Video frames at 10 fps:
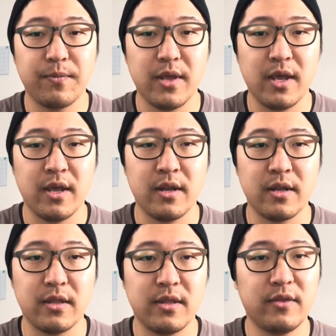and
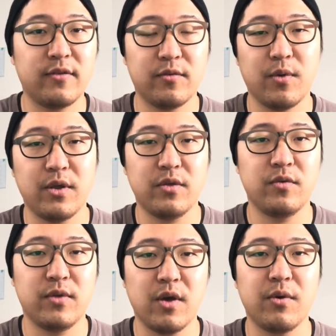this is where
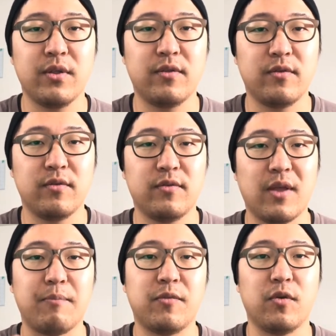you go into
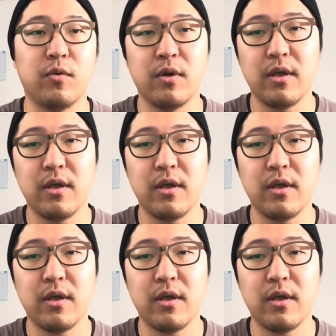step 2.